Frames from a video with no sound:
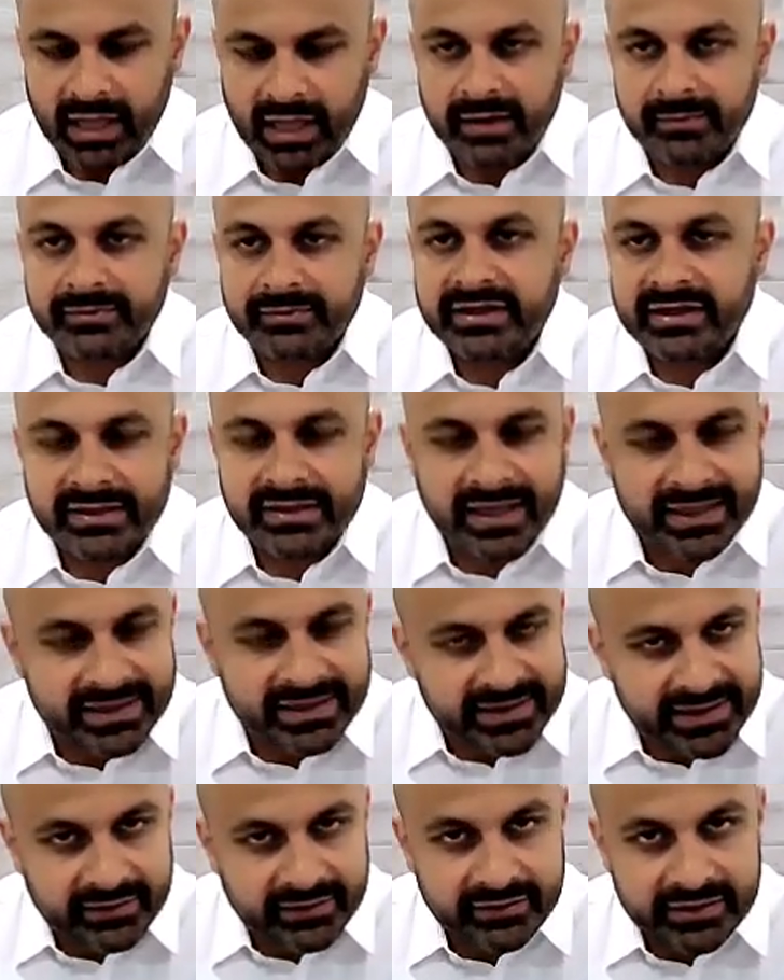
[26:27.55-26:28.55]
I'm, I
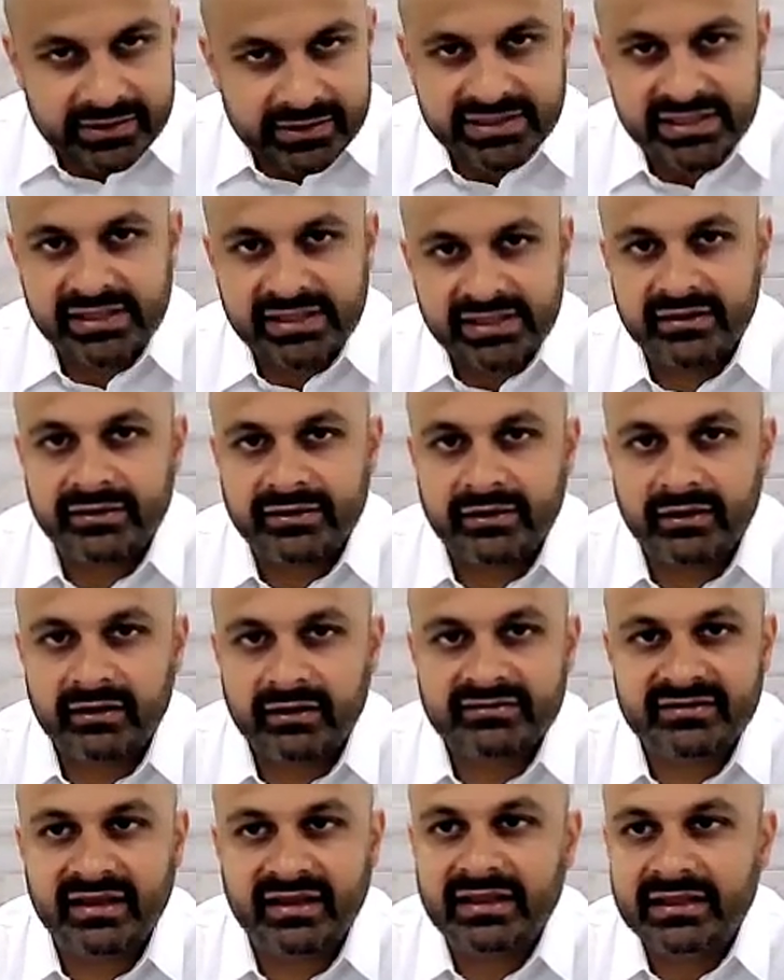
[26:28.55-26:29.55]
guarantee that there
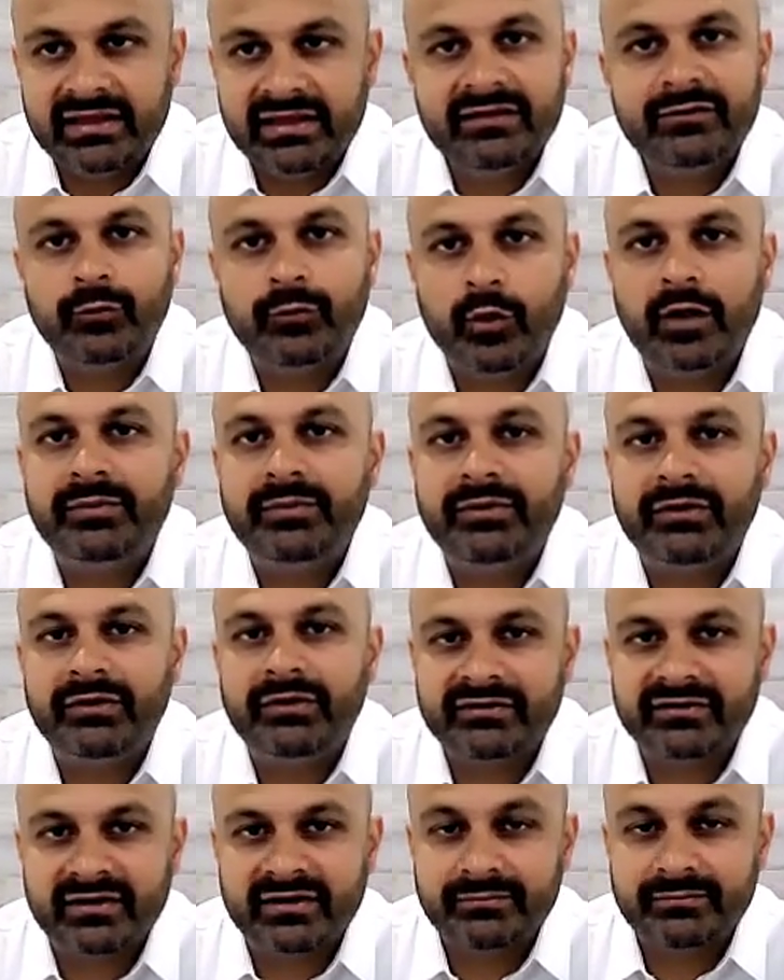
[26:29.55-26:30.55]
is at least one
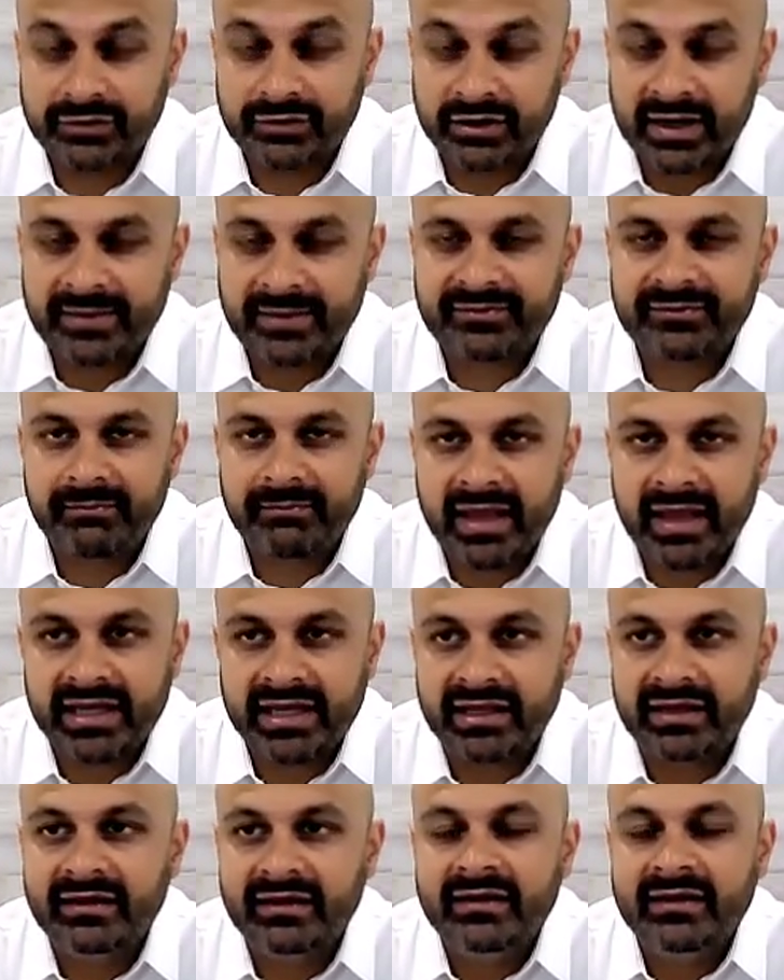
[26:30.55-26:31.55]
person, perhaps
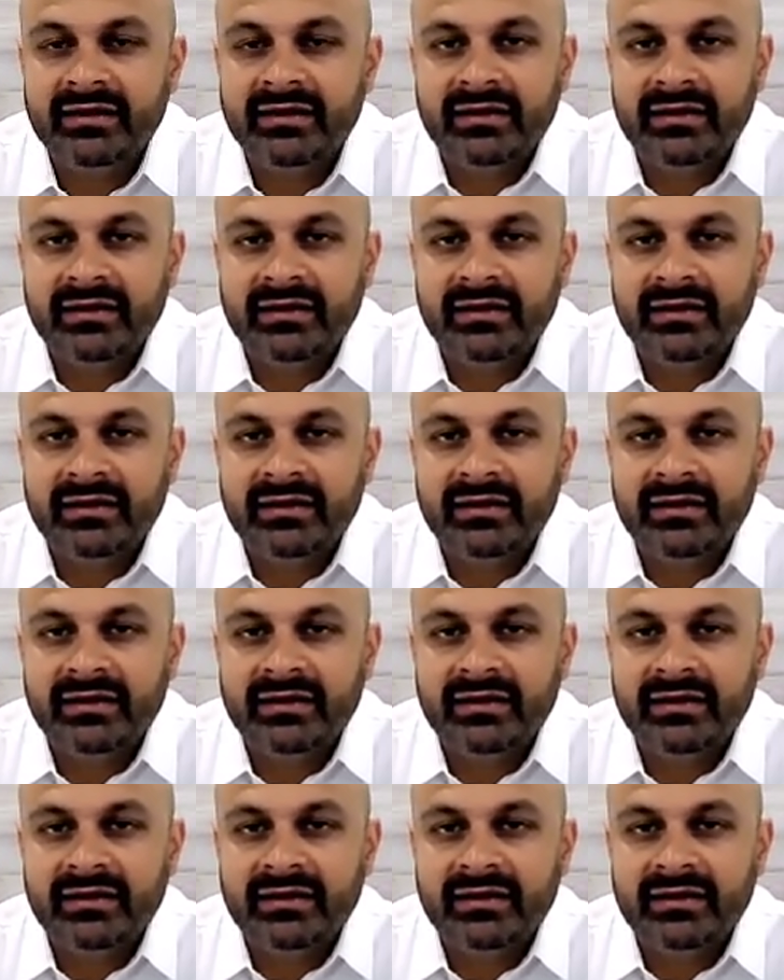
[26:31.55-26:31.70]
many,